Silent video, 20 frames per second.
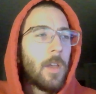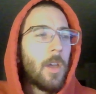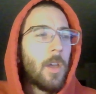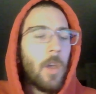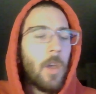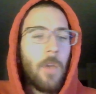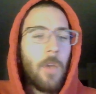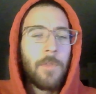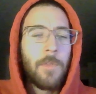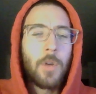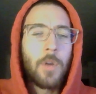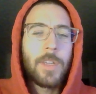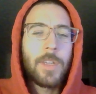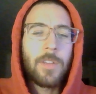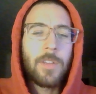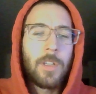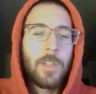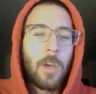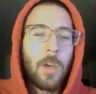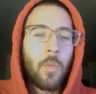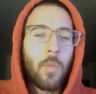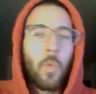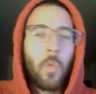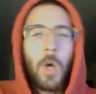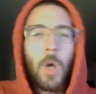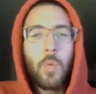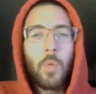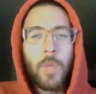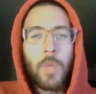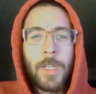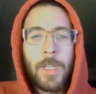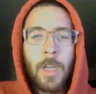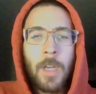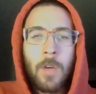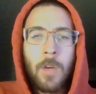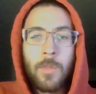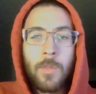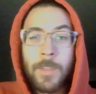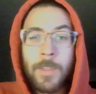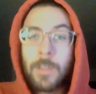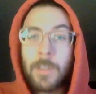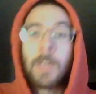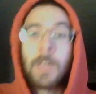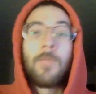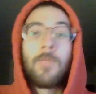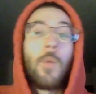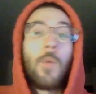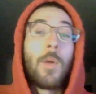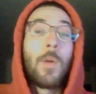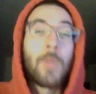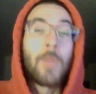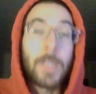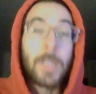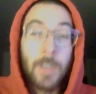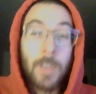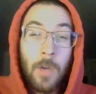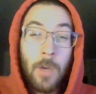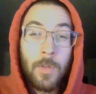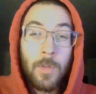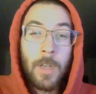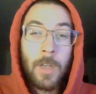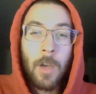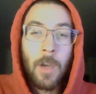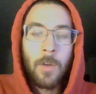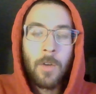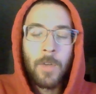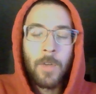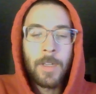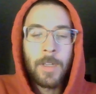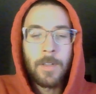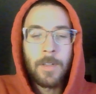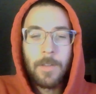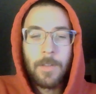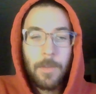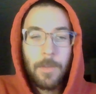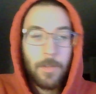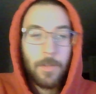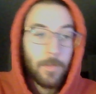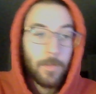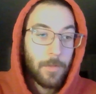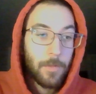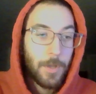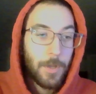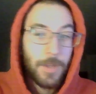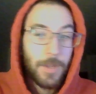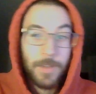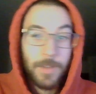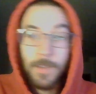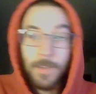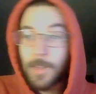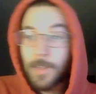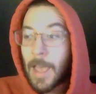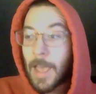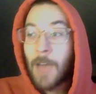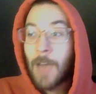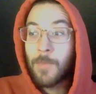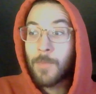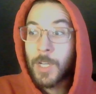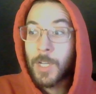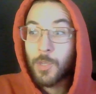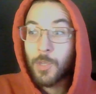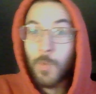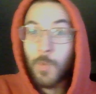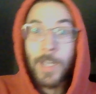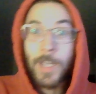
what we know instead of what we don't know, and how much we